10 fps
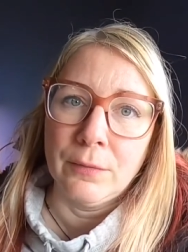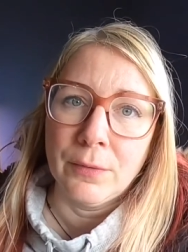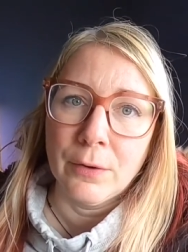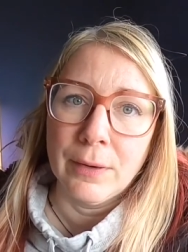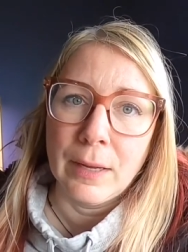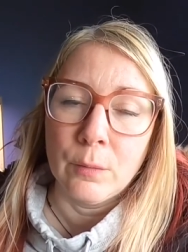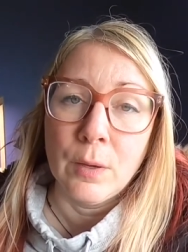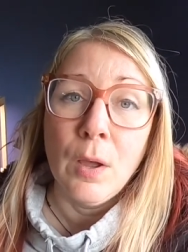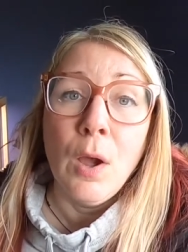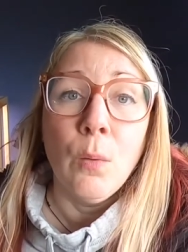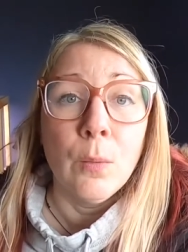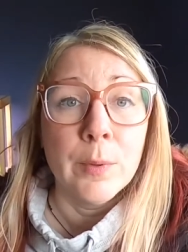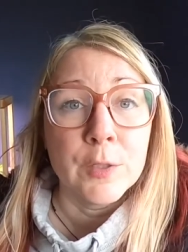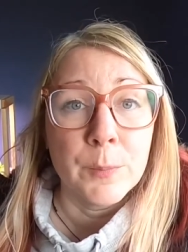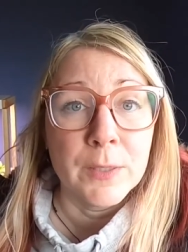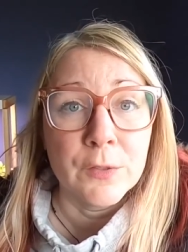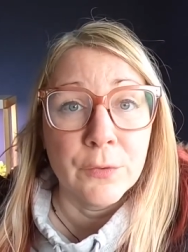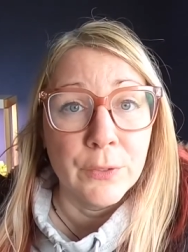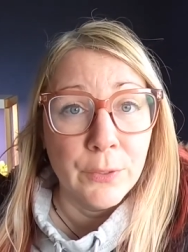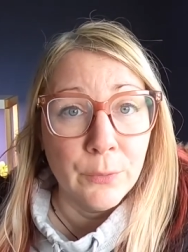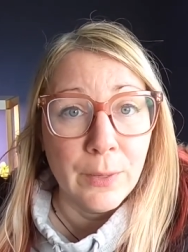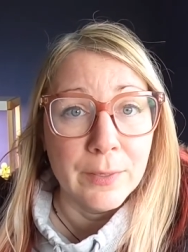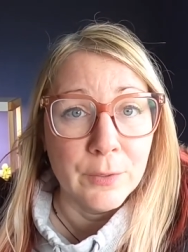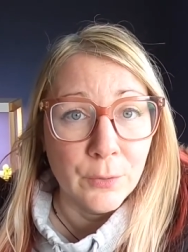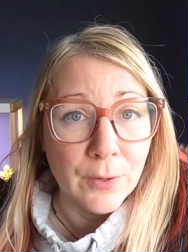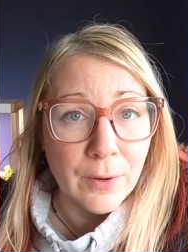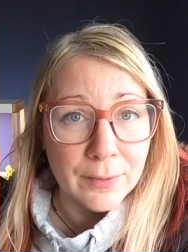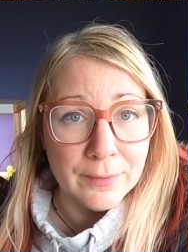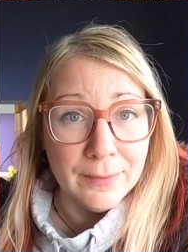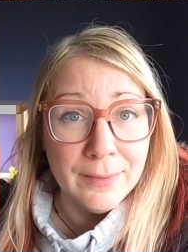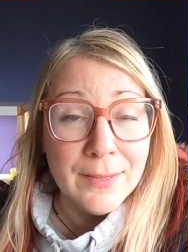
figuring out what works best for you and your garden.